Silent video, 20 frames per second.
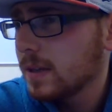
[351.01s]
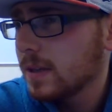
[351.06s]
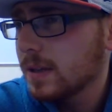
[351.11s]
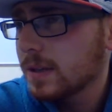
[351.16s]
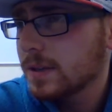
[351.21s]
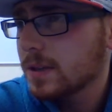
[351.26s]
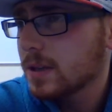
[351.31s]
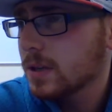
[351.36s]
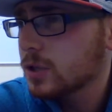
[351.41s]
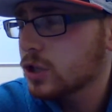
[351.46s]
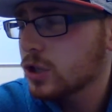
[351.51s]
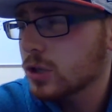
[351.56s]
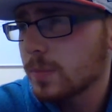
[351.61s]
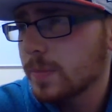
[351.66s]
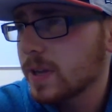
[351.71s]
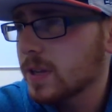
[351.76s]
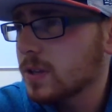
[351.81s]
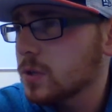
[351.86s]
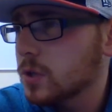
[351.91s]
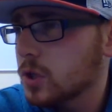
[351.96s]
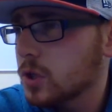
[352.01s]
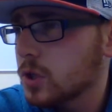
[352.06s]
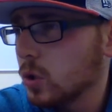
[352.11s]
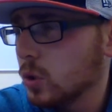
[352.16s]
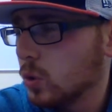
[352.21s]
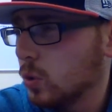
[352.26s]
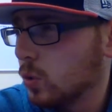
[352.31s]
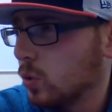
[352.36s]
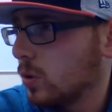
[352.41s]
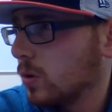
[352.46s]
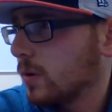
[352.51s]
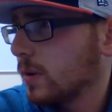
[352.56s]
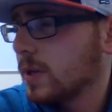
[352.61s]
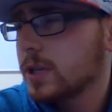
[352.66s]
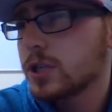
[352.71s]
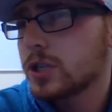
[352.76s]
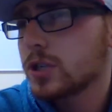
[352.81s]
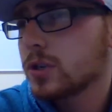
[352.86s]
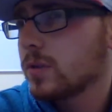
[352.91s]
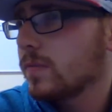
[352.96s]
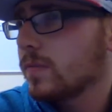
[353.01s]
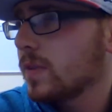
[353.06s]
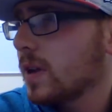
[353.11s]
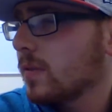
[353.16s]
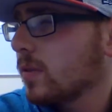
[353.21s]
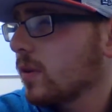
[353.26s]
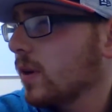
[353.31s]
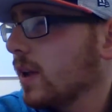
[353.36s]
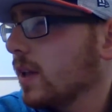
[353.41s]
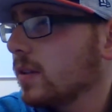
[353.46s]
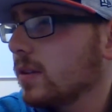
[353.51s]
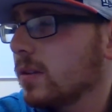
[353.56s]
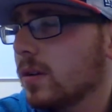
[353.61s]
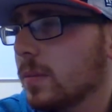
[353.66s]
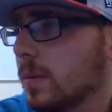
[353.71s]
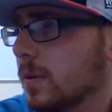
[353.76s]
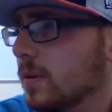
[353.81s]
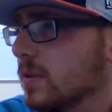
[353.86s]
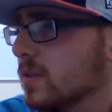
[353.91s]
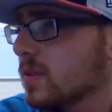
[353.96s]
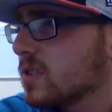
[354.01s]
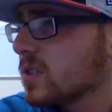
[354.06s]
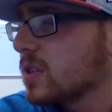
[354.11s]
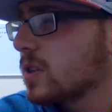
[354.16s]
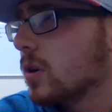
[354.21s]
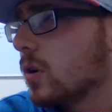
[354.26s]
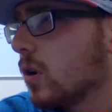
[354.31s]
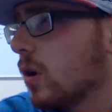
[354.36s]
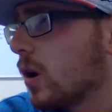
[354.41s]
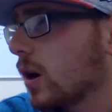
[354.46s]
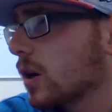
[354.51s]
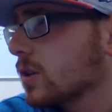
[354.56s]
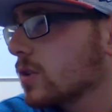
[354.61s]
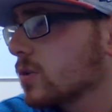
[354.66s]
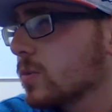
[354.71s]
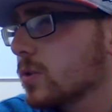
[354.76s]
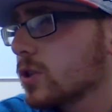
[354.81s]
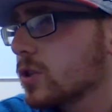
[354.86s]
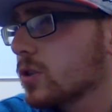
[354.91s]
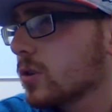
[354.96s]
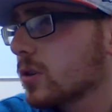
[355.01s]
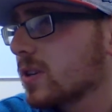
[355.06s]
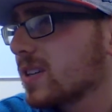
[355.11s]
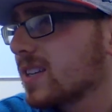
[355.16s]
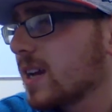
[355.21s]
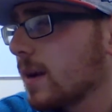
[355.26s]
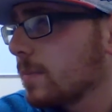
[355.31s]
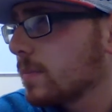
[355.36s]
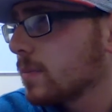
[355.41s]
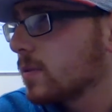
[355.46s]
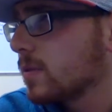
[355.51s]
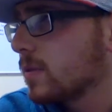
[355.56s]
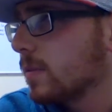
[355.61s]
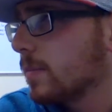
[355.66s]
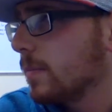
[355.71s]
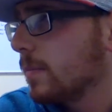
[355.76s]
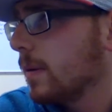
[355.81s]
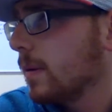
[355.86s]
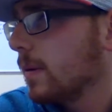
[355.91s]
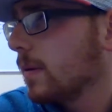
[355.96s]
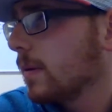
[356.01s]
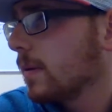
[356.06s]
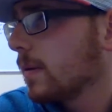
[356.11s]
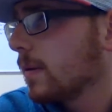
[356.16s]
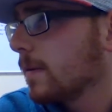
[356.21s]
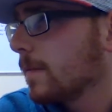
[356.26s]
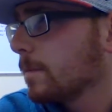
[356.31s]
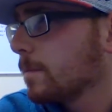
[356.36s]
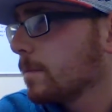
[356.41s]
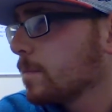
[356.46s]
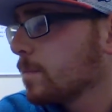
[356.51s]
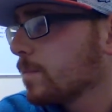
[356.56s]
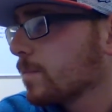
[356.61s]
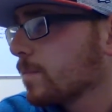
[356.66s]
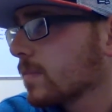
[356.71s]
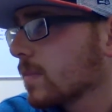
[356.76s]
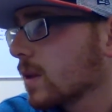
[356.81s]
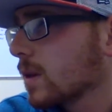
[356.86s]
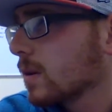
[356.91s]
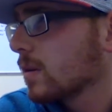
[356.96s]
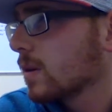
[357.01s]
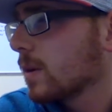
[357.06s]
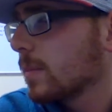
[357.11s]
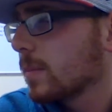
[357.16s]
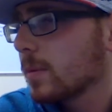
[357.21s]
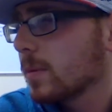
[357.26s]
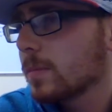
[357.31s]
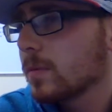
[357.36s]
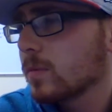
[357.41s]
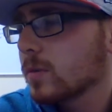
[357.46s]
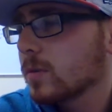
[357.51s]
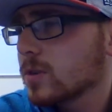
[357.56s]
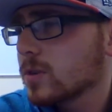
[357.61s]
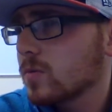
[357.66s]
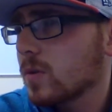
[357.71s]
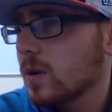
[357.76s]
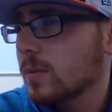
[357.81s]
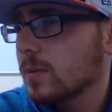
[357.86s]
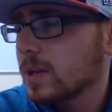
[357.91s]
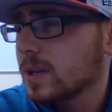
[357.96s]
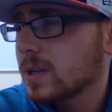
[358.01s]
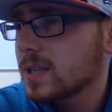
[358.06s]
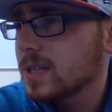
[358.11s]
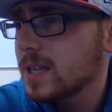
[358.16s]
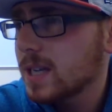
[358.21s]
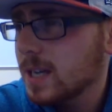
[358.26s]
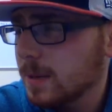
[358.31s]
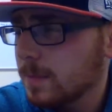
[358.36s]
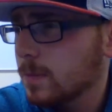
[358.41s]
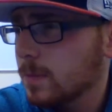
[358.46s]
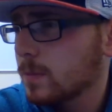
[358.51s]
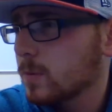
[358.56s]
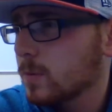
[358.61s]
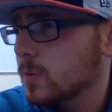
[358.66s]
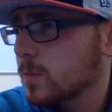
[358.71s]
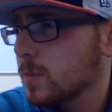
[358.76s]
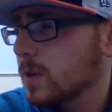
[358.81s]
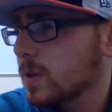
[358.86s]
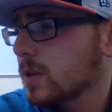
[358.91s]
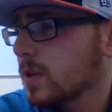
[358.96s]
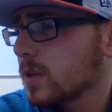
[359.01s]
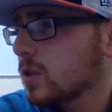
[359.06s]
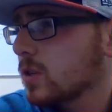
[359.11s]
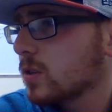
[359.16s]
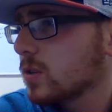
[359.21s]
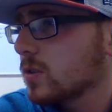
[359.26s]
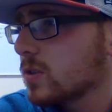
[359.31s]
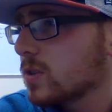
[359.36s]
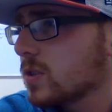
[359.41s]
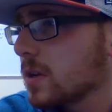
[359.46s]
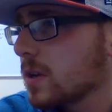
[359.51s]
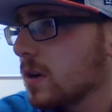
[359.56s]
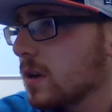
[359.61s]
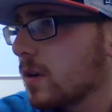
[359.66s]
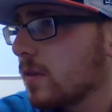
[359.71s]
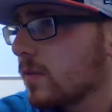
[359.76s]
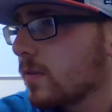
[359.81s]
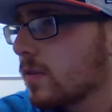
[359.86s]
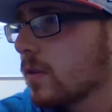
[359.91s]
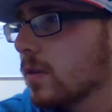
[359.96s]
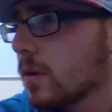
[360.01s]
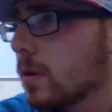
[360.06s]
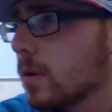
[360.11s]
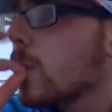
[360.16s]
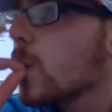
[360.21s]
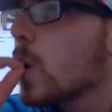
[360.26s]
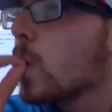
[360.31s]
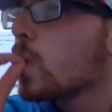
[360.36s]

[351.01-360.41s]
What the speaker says: It should have been 2. He should have never ended up on the Seahawks. We should have kept him. Okay, but the reason why we didn't keep him is because he couldn't stay off the...